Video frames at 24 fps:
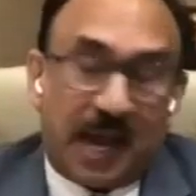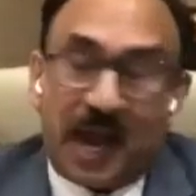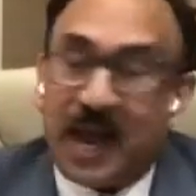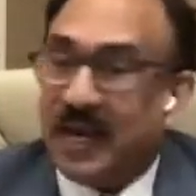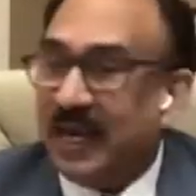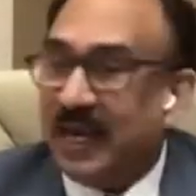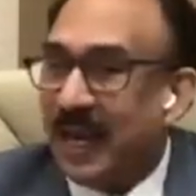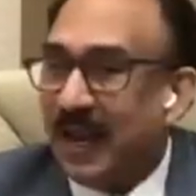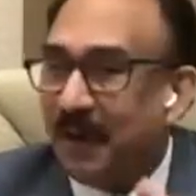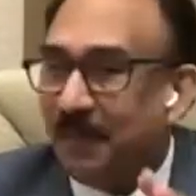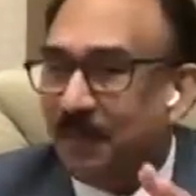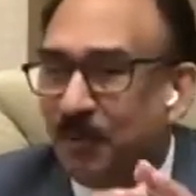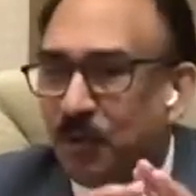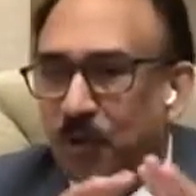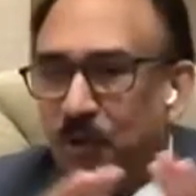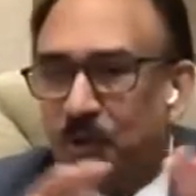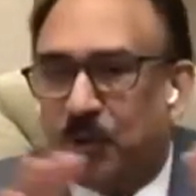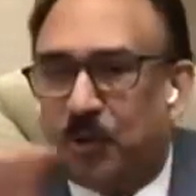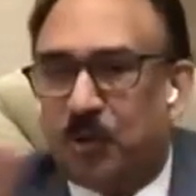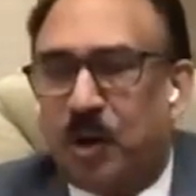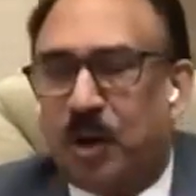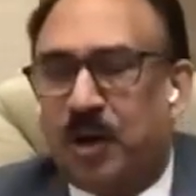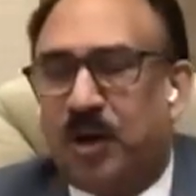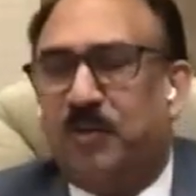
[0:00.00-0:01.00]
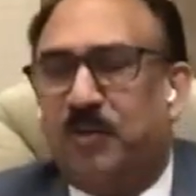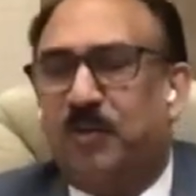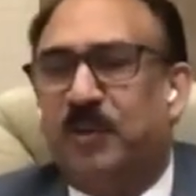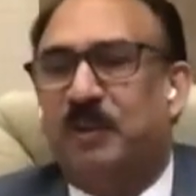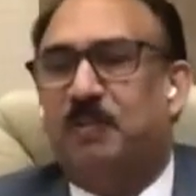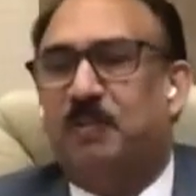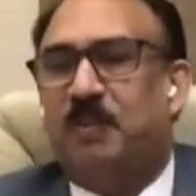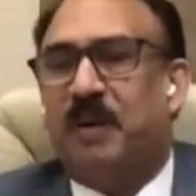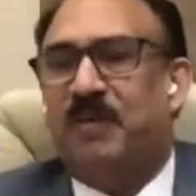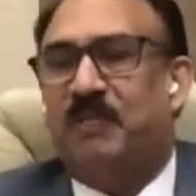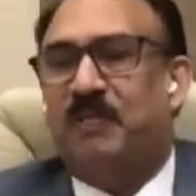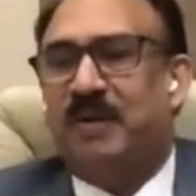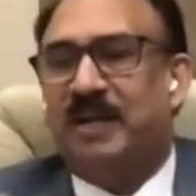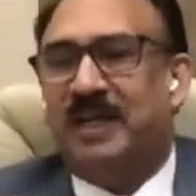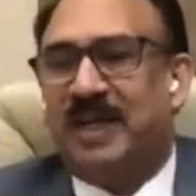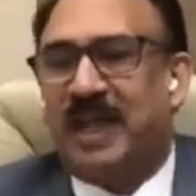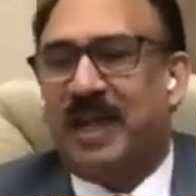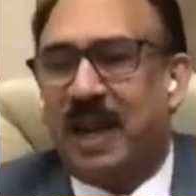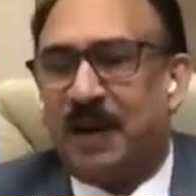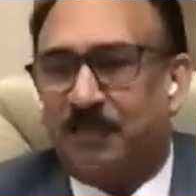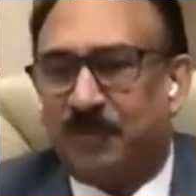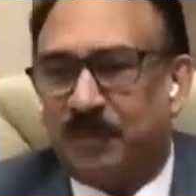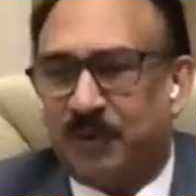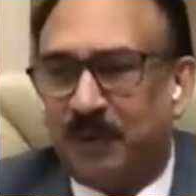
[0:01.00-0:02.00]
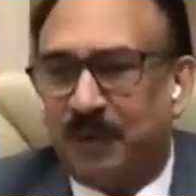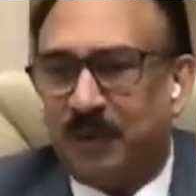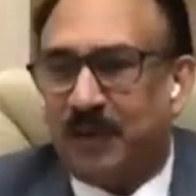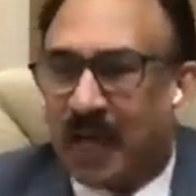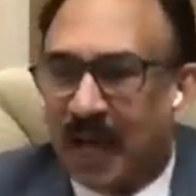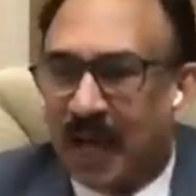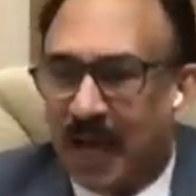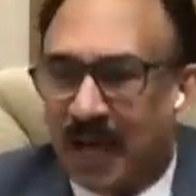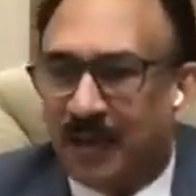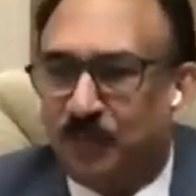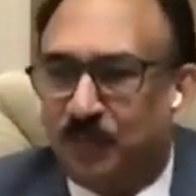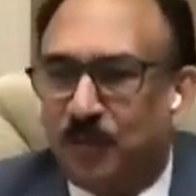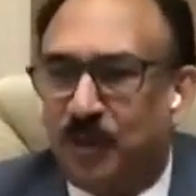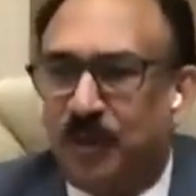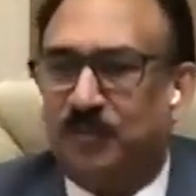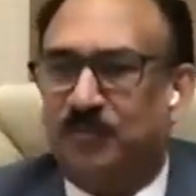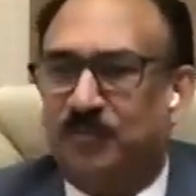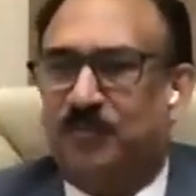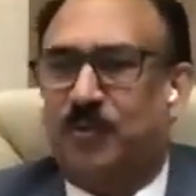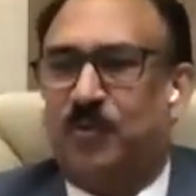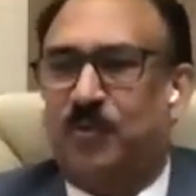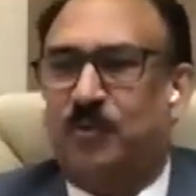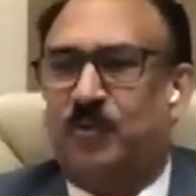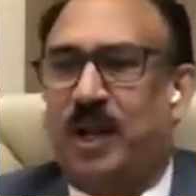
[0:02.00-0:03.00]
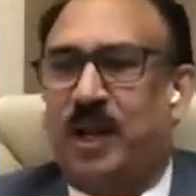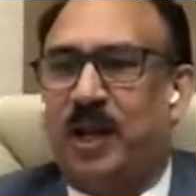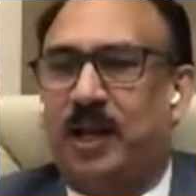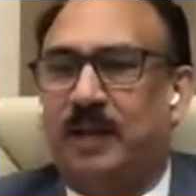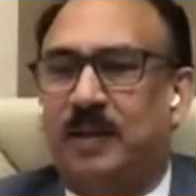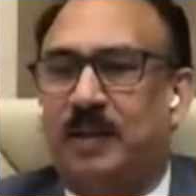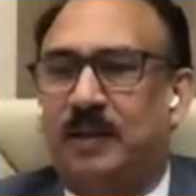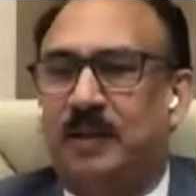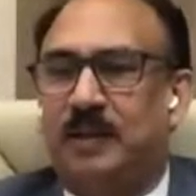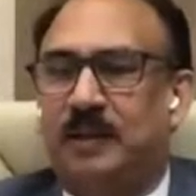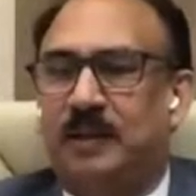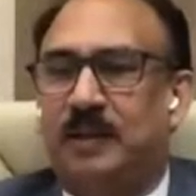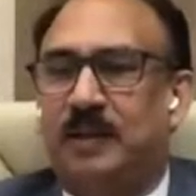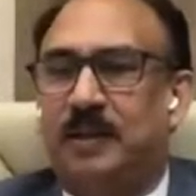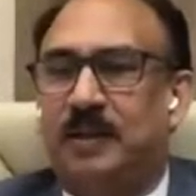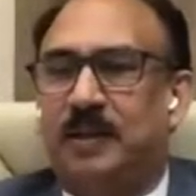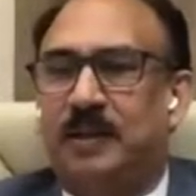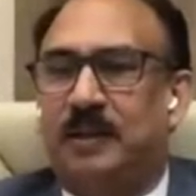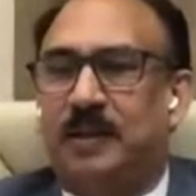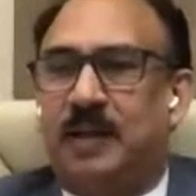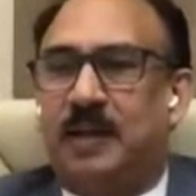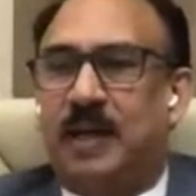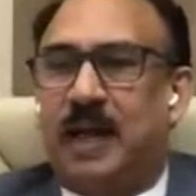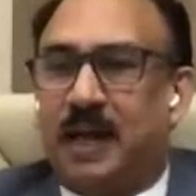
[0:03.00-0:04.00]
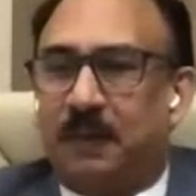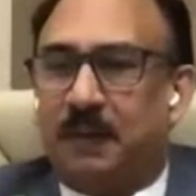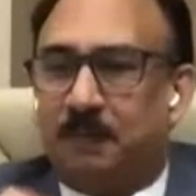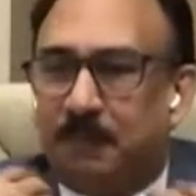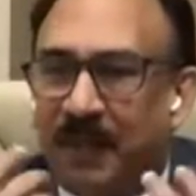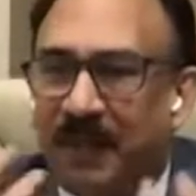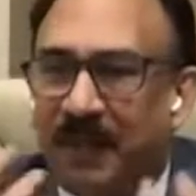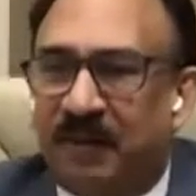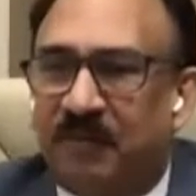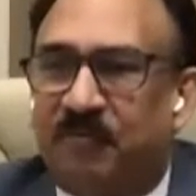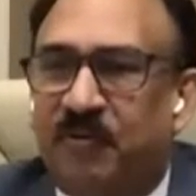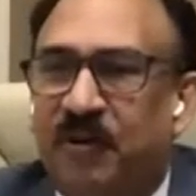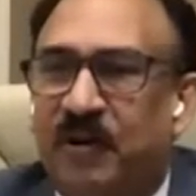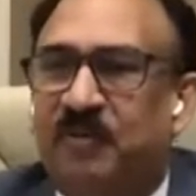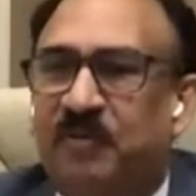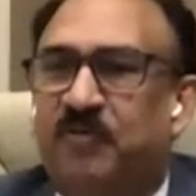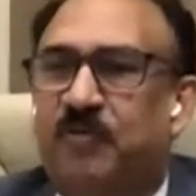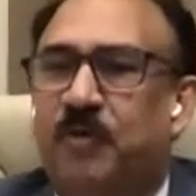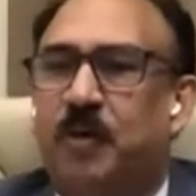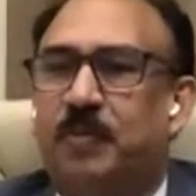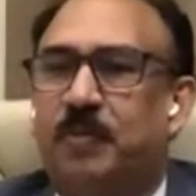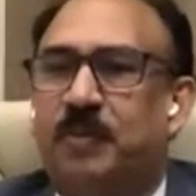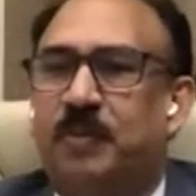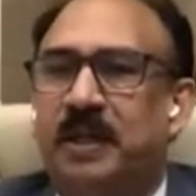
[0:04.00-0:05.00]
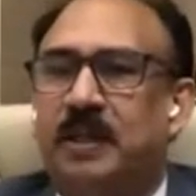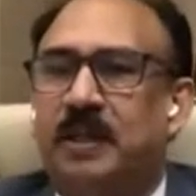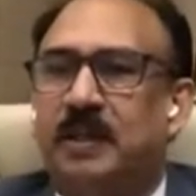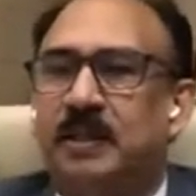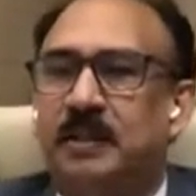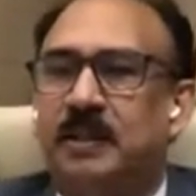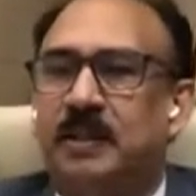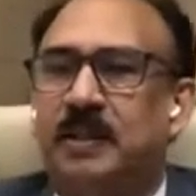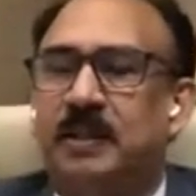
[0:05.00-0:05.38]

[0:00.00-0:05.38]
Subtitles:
I have no quarrel with private capital. I work for one. I benefit from it.